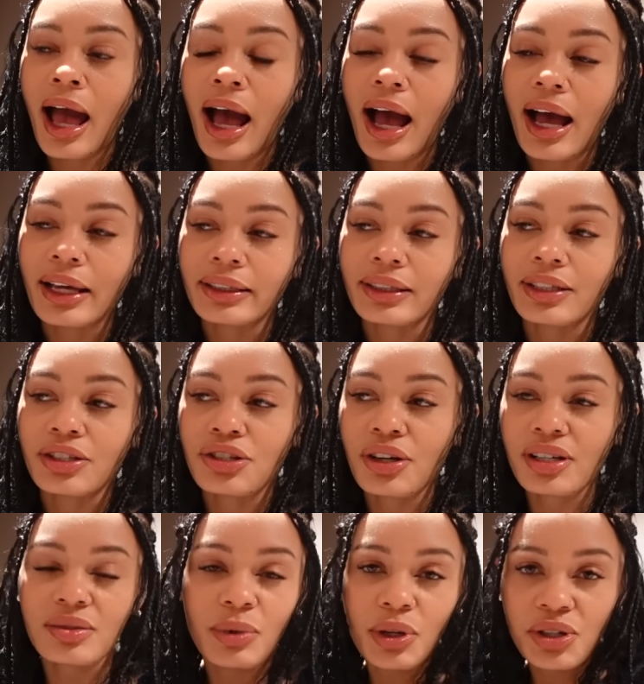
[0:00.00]
I kid you,
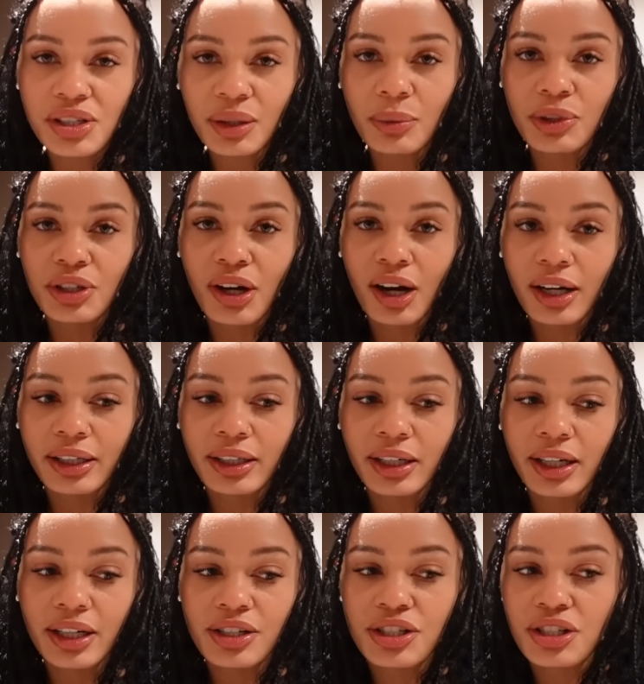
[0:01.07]
cause we were just like, we're talking to
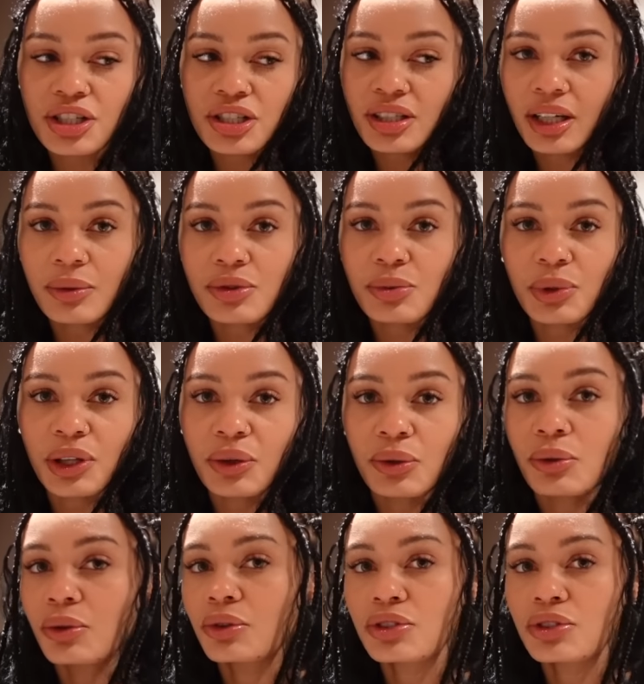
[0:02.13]
her and she just like was really cool.